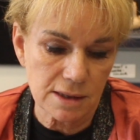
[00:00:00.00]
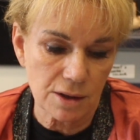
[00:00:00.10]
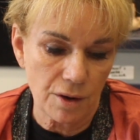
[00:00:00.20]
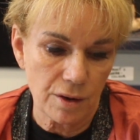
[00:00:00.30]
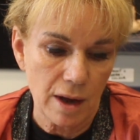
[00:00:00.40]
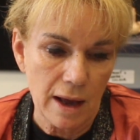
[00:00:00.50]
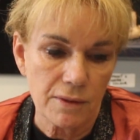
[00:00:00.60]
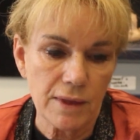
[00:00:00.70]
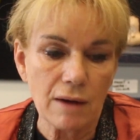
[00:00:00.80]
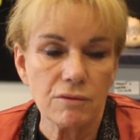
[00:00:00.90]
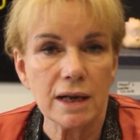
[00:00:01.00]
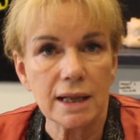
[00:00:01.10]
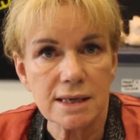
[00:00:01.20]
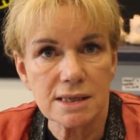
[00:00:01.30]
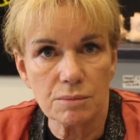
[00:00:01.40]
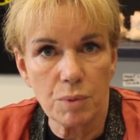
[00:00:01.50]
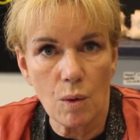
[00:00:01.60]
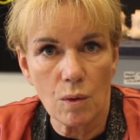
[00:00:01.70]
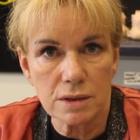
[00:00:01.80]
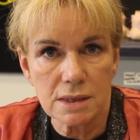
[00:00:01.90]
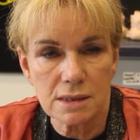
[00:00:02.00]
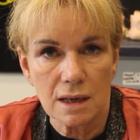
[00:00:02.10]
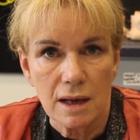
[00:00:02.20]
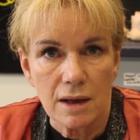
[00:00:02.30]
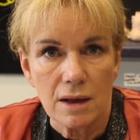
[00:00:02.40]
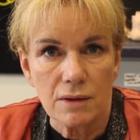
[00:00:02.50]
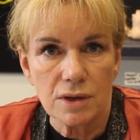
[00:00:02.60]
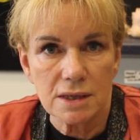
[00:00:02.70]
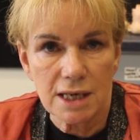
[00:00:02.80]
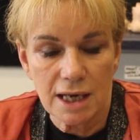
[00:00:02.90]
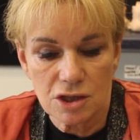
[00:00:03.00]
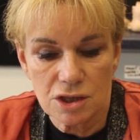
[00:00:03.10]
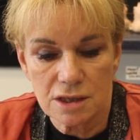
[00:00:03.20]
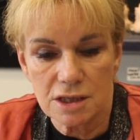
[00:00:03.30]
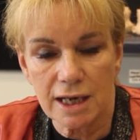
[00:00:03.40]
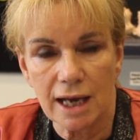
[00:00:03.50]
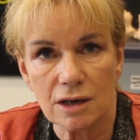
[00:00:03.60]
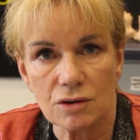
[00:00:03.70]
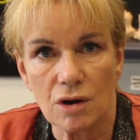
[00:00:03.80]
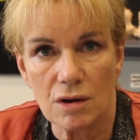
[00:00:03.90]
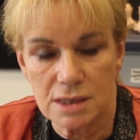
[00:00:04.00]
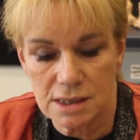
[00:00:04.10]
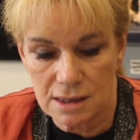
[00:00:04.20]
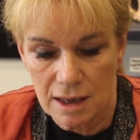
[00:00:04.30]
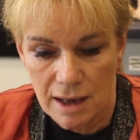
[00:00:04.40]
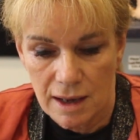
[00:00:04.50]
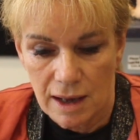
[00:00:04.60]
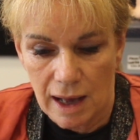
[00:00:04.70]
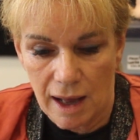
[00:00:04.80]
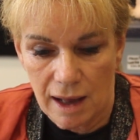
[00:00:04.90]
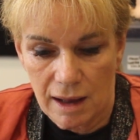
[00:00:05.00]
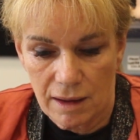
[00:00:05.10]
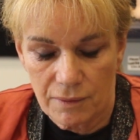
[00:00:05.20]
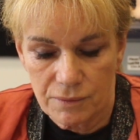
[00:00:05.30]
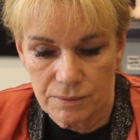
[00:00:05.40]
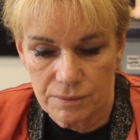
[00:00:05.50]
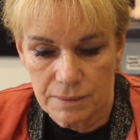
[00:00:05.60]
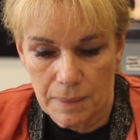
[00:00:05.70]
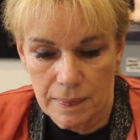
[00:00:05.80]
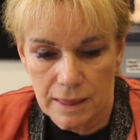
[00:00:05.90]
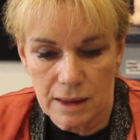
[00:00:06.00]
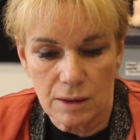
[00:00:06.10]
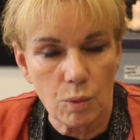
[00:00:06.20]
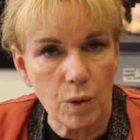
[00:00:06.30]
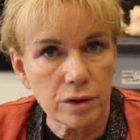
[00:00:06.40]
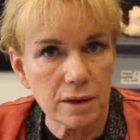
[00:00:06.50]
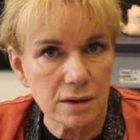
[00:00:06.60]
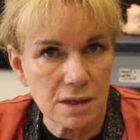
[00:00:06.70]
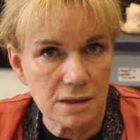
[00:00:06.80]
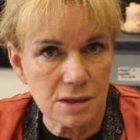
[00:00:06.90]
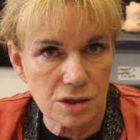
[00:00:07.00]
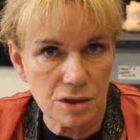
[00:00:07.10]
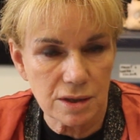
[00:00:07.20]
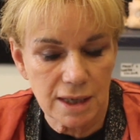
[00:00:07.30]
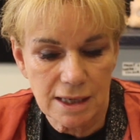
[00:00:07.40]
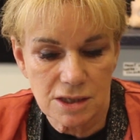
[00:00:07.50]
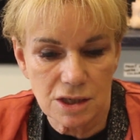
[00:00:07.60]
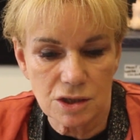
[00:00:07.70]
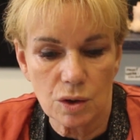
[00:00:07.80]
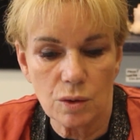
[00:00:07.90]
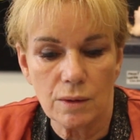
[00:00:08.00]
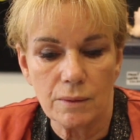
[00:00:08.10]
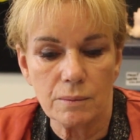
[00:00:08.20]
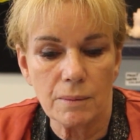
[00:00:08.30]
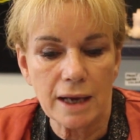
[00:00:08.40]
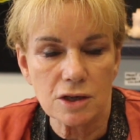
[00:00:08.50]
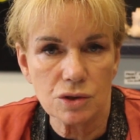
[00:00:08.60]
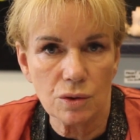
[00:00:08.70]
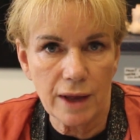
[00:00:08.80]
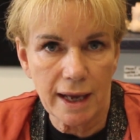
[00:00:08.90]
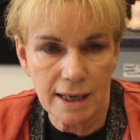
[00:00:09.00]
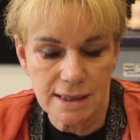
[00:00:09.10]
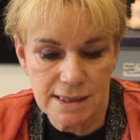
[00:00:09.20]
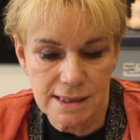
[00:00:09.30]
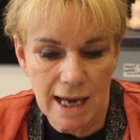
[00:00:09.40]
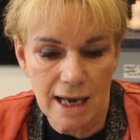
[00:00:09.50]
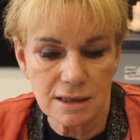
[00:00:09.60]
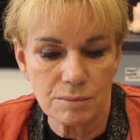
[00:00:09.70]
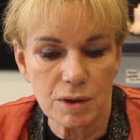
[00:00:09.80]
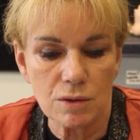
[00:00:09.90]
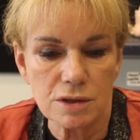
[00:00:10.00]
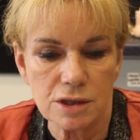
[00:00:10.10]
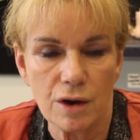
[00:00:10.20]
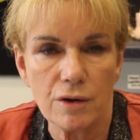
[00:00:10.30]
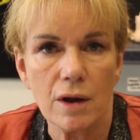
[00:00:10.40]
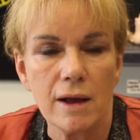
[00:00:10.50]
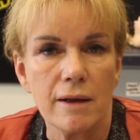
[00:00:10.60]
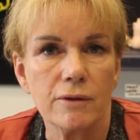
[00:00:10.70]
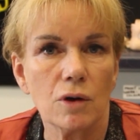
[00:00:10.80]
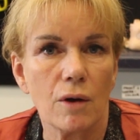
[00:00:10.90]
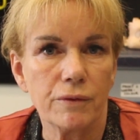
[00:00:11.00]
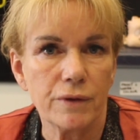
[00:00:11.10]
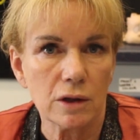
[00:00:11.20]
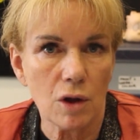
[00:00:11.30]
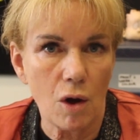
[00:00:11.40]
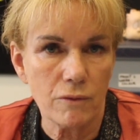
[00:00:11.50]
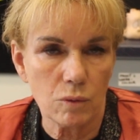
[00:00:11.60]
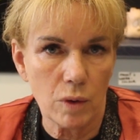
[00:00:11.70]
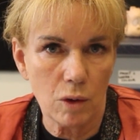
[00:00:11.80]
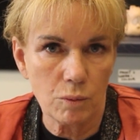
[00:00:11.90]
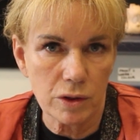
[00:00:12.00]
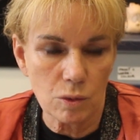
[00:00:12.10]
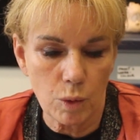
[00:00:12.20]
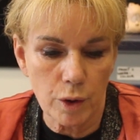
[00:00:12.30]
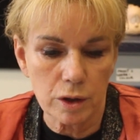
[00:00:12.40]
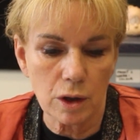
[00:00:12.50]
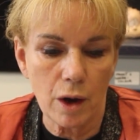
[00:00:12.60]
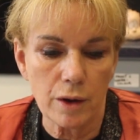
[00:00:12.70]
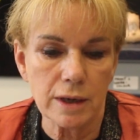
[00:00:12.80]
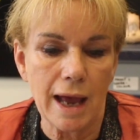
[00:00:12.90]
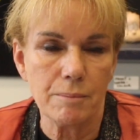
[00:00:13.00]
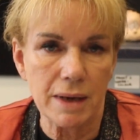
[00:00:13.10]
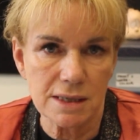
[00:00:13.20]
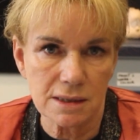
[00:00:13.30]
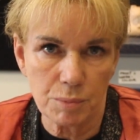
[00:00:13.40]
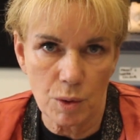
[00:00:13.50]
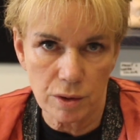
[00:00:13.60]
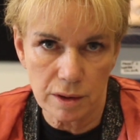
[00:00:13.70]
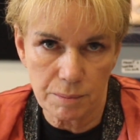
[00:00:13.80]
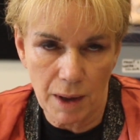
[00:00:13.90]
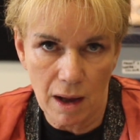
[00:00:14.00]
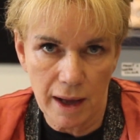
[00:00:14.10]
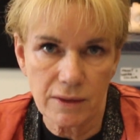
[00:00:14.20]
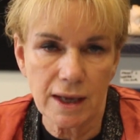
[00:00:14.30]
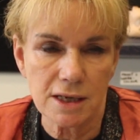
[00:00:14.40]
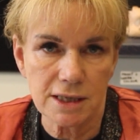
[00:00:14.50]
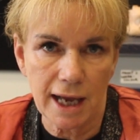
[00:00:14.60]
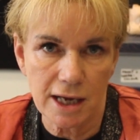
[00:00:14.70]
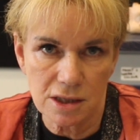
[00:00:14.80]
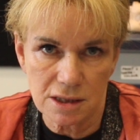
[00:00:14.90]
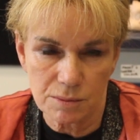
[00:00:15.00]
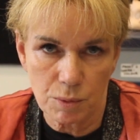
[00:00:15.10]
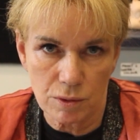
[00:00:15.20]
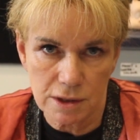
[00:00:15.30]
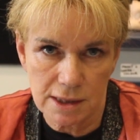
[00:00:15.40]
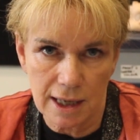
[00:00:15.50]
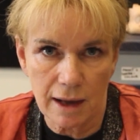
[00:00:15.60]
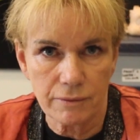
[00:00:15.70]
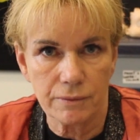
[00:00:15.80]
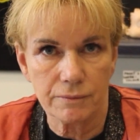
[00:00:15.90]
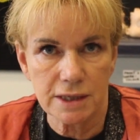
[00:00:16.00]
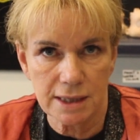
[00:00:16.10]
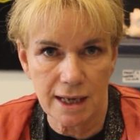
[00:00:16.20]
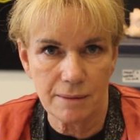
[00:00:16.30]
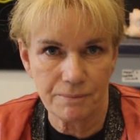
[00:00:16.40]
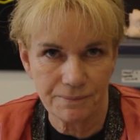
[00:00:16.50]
So that really supports the teacher to get across the work that the student needs to do, make sure they understand it, but also not feel overwhelmed with the workload and be supported by the education support staff team.